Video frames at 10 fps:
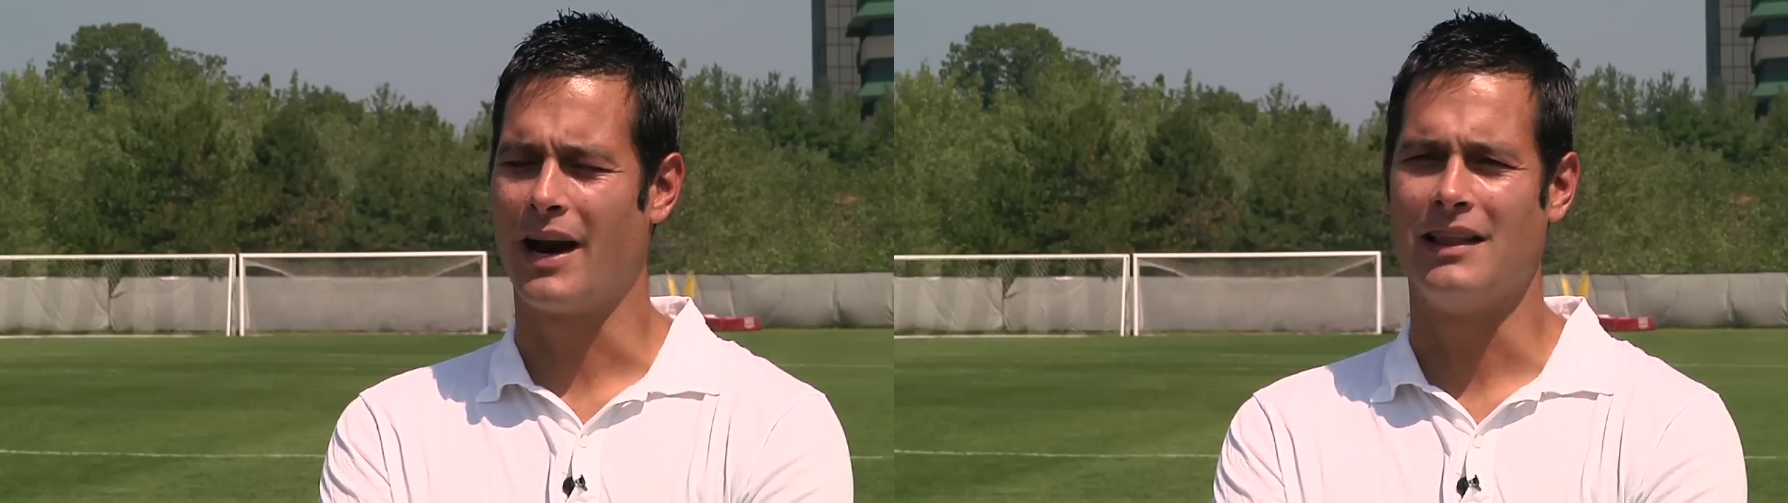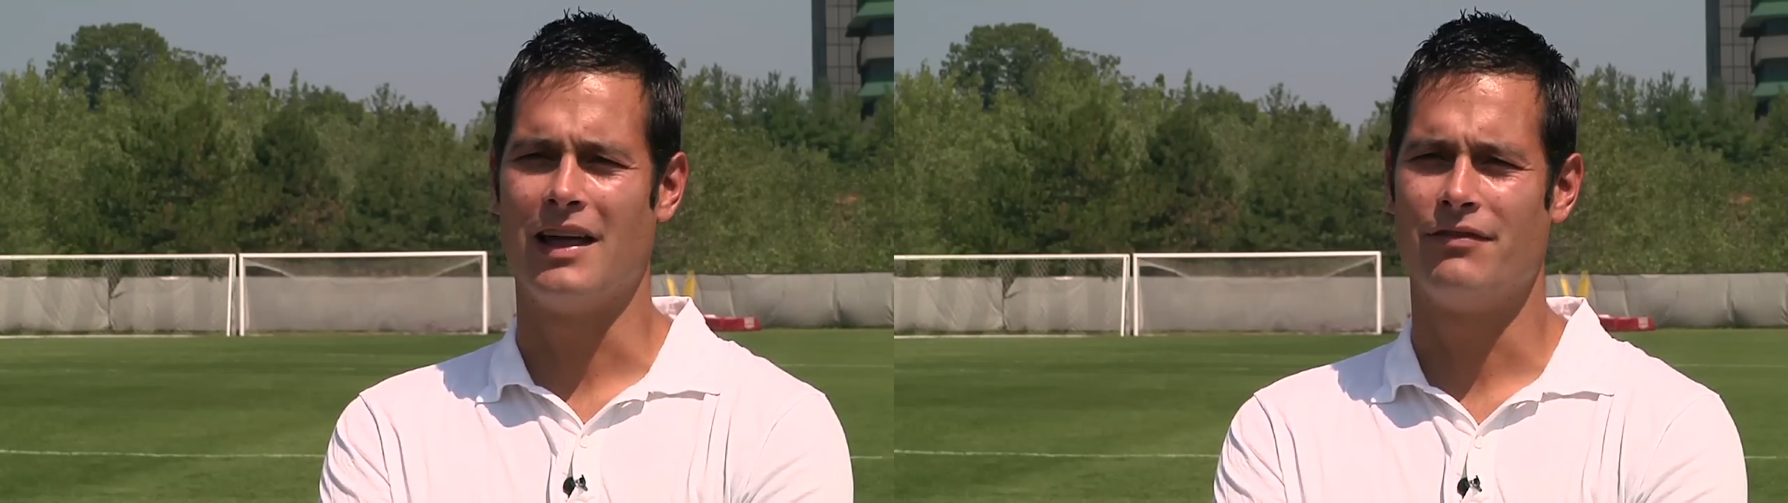
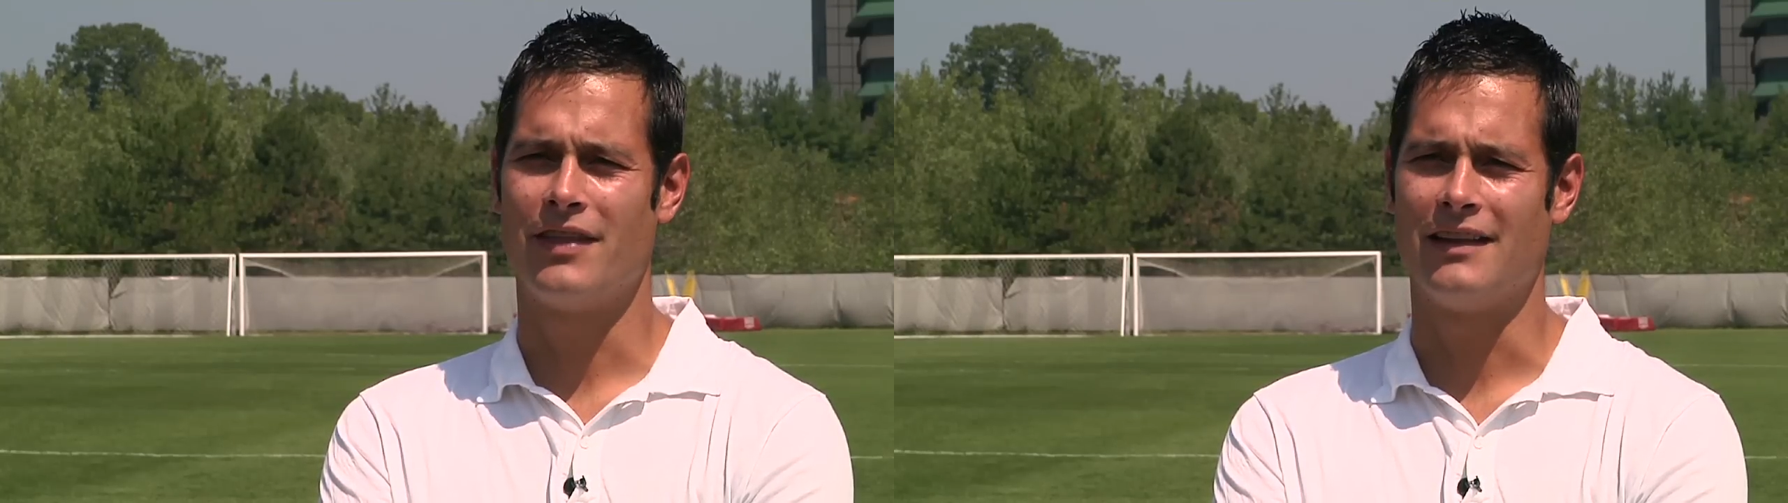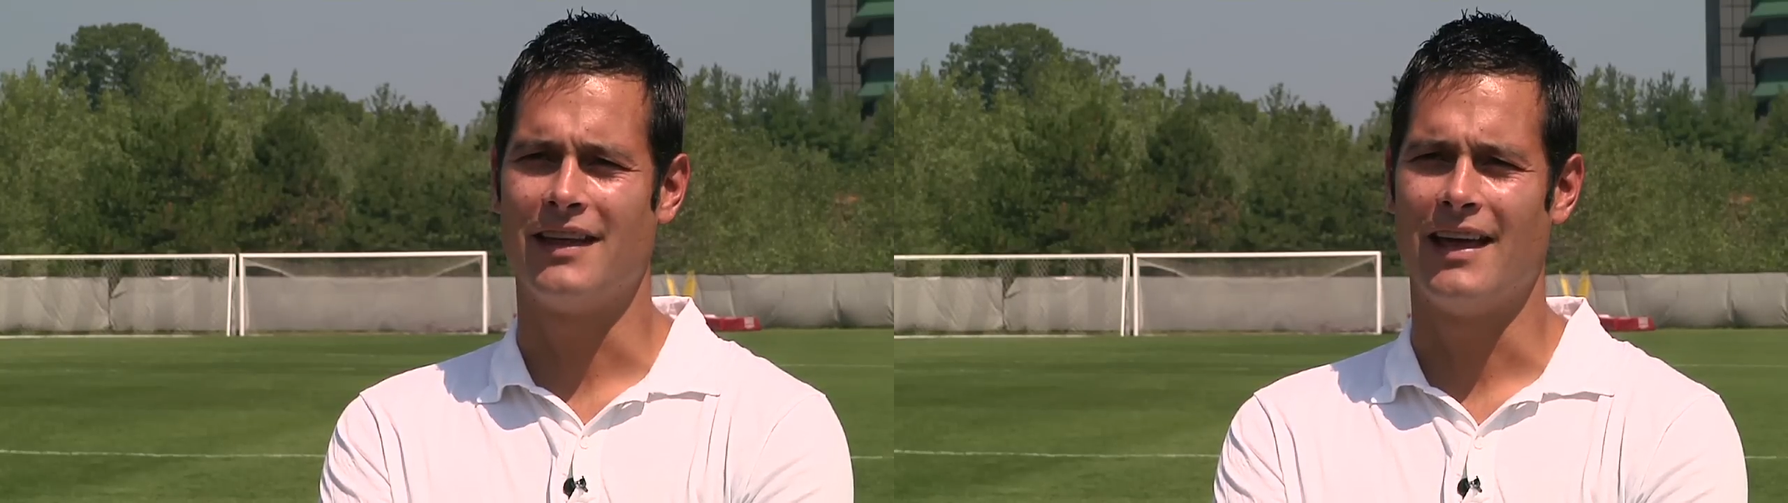I left
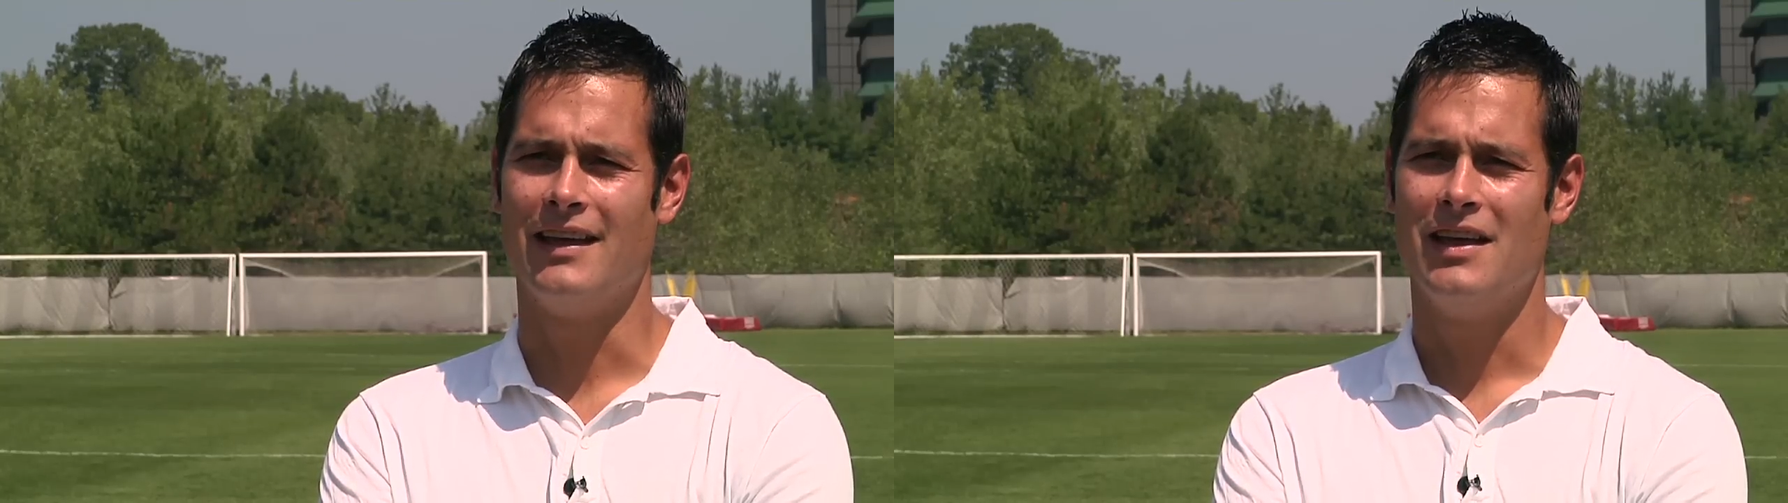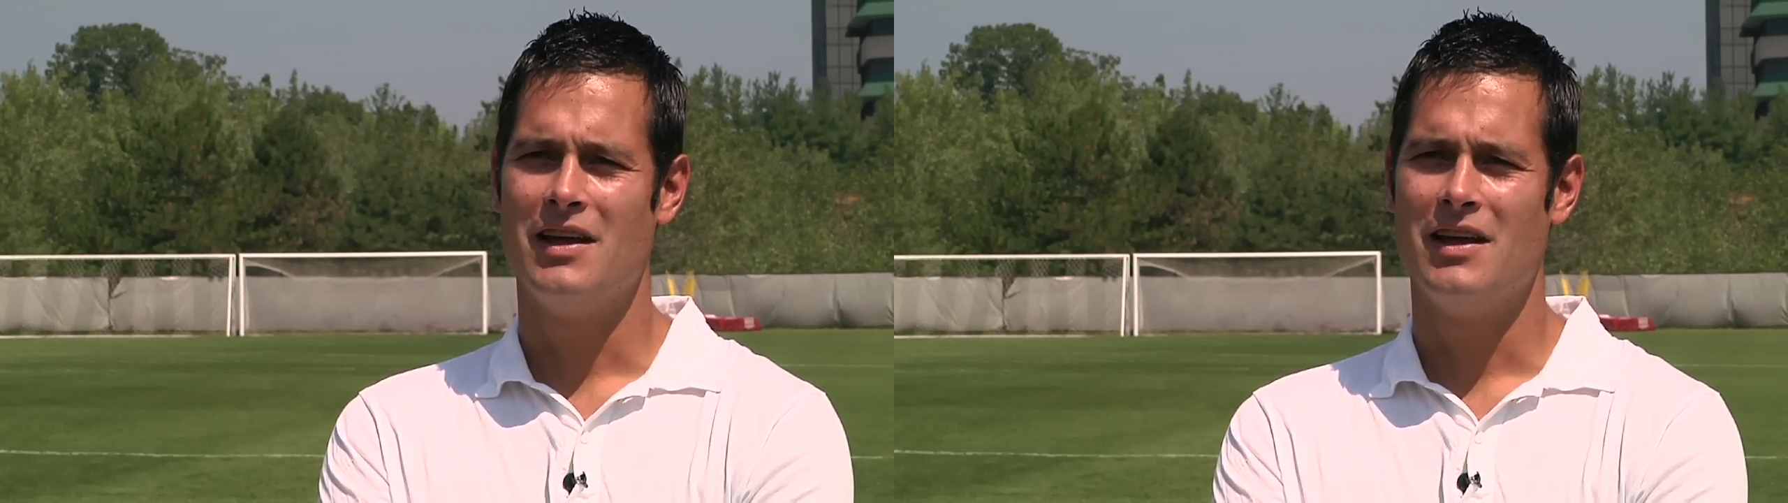that day.